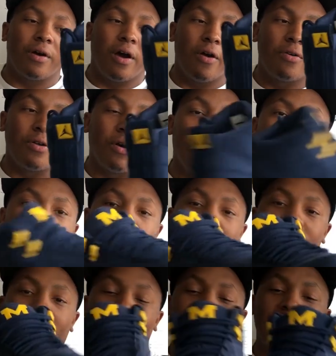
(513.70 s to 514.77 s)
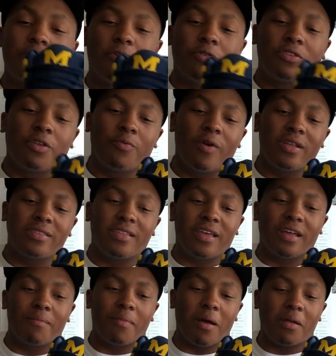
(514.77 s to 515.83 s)
I don't know. Like, so the one
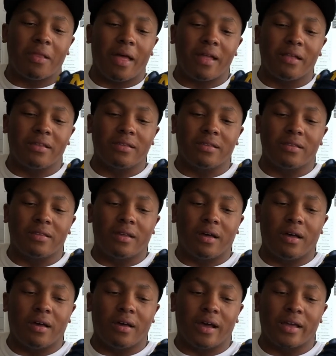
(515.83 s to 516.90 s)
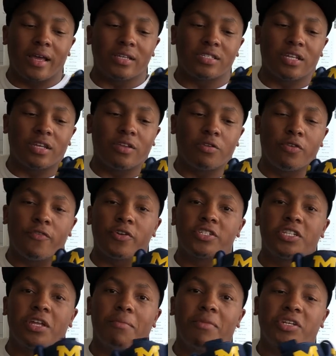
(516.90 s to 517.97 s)
thing about like the, I guess the
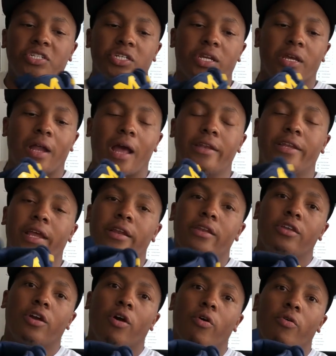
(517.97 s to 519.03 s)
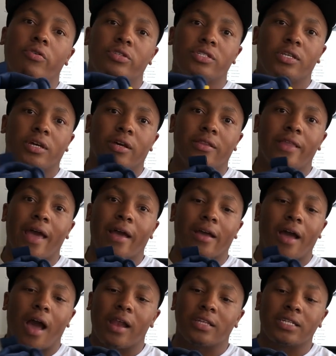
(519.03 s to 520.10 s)
University of Michigan, I didn't go to that
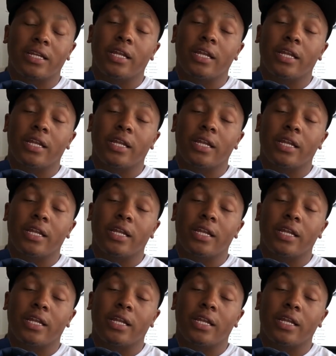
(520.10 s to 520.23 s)
college.